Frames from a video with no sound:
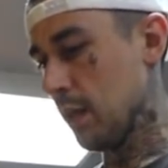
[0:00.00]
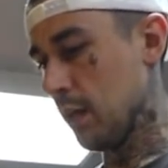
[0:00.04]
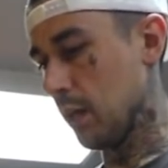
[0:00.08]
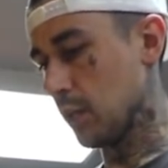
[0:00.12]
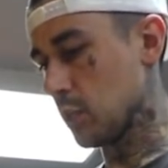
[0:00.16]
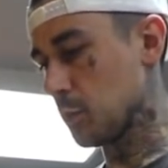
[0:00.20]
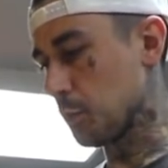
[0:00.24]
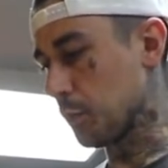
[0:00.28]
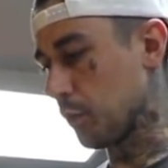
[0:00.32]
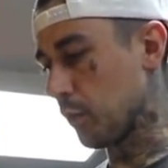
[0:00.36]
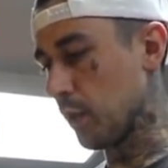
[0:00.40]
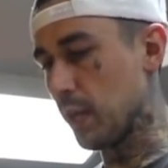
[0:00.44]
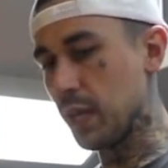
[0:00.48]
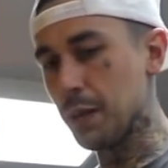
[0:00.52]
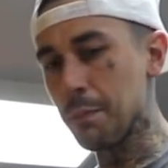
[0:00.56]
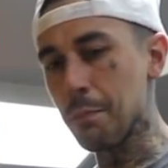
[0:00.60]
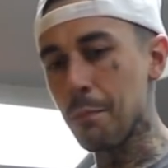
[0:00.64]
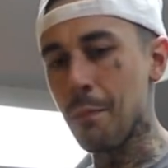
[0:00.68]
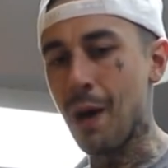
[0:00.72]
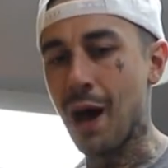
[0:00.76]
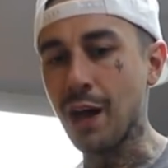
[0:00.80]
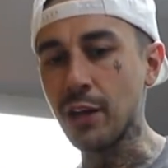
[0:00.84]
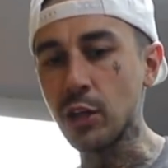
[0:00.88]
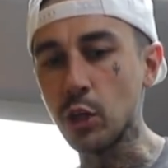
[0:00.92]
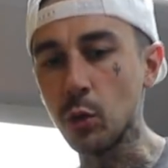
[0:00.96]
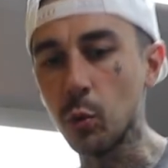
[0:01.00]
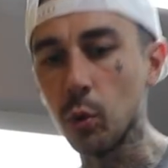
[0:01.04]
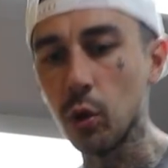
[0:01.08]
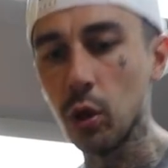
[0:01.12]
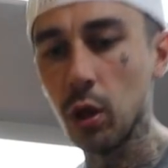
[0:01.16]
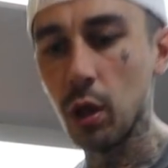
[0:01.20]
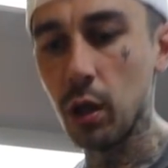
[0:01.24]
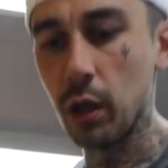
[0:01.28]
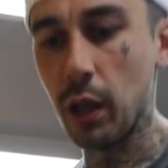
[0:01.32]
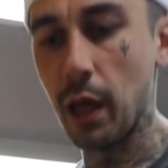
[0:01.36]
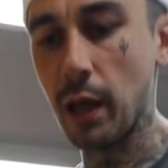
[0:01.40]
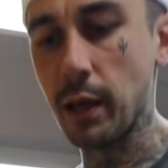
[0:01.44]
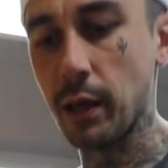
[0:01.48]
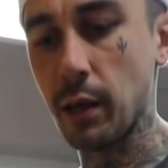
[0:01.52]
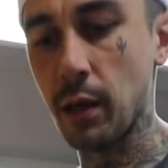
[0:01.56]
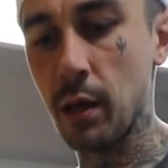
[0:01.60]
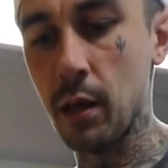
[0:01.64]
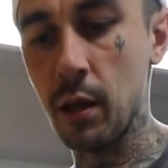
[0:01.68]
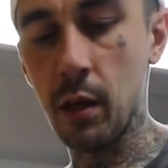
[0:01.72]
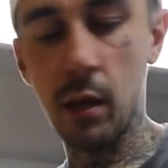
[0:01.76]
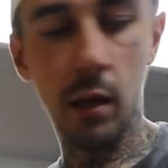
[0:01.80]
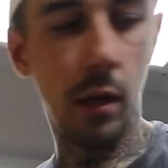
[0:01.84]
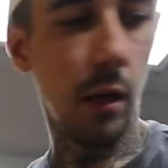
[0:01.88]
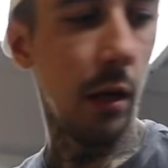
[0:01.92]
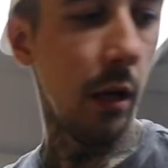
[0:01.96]
it's pretty manual, like,
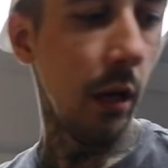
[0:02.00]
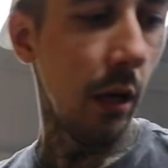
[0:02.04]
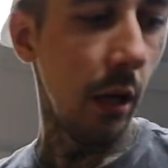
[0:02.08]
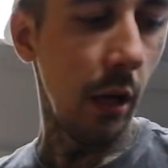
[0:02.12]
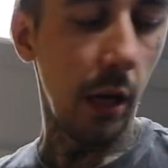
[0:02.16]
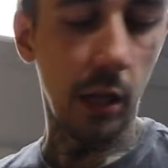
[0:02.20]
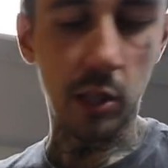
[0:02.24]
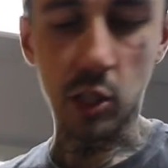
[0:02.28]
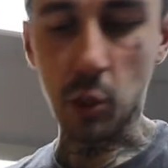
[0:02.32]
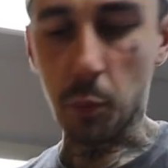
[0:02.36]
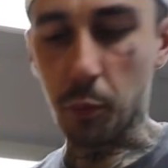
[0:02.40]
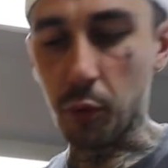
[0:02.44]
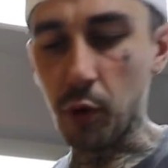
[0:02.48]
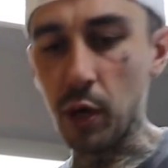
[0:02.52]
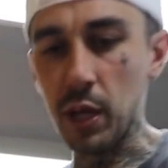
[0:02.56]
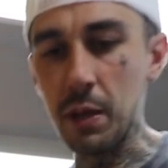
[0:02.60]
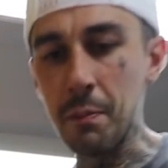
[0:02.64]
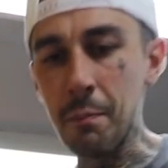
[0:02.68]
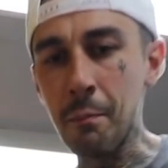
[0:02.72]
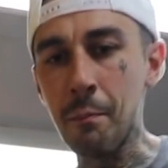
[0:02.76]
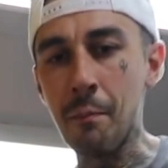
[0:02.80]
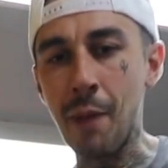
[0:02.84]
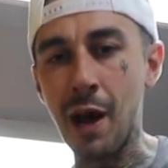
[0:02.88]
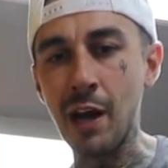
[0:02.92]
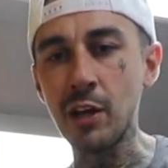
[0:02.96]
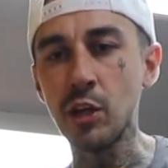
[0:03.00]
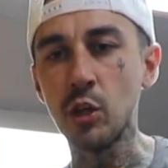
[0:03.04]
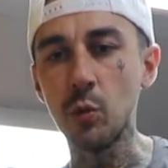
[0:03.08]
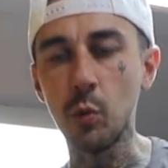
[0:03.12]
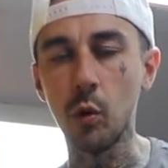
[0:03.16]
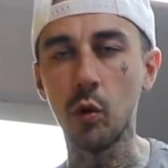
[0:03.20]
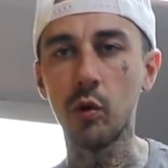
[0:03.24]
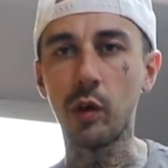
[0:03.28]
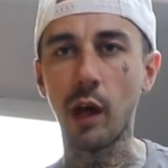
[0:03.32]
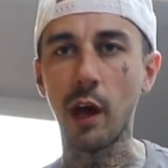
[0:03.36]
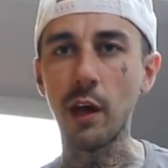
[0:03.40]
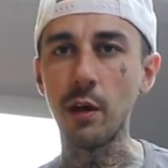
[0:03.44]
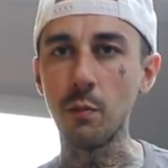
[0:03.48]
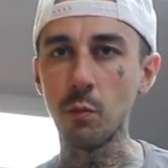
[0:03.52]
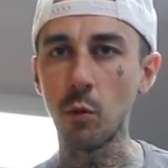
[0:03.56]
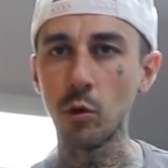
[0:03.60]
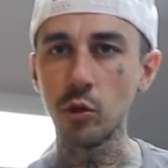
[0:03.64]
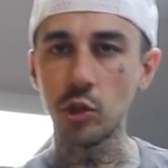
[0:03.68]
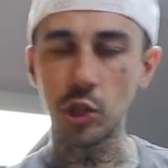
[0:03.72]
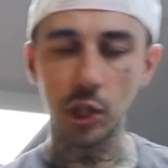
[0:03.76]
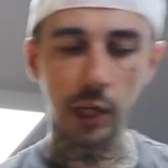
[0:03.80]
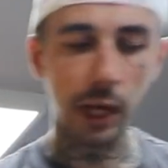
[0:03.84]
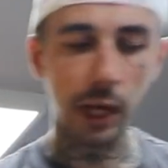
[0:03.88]
it's a pretty manual game once you